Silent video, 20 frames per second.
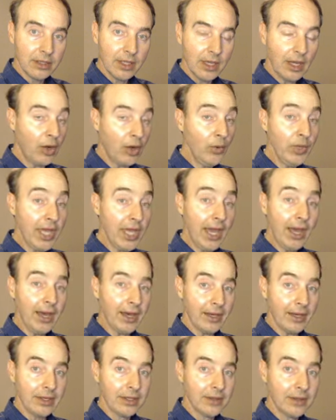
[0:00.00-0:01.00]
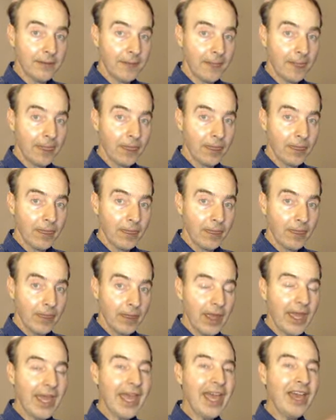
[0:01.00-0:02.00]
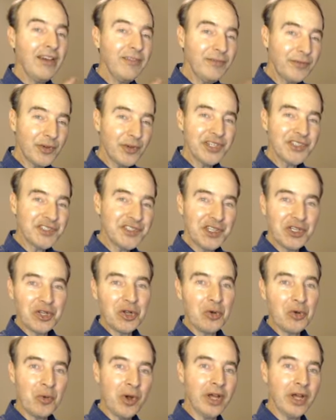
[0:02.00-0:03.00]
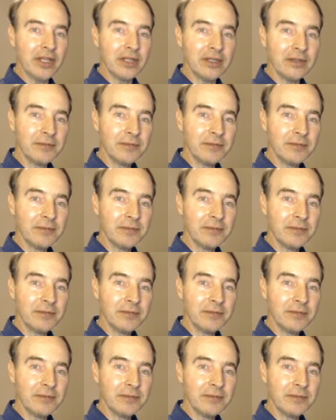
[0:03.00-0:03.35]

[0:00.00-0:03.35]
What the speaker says: Oh yeah. Every single one.